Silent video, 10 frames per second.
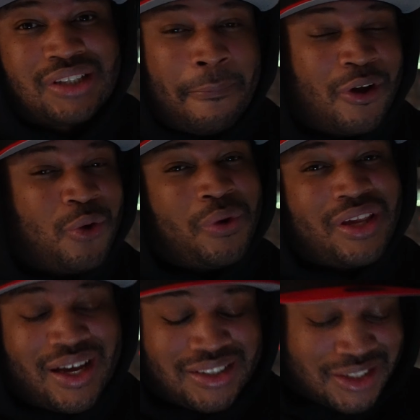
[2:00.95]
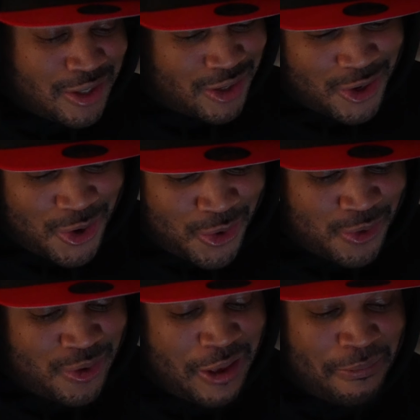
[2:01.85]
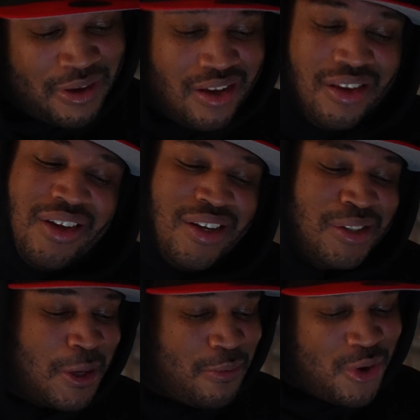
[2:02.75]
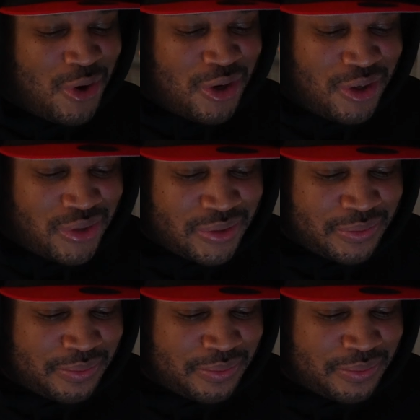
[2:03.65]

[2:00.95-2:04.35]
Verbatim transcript: I'm good where y'all scared to go. You know what I mean? Let's keep it going though.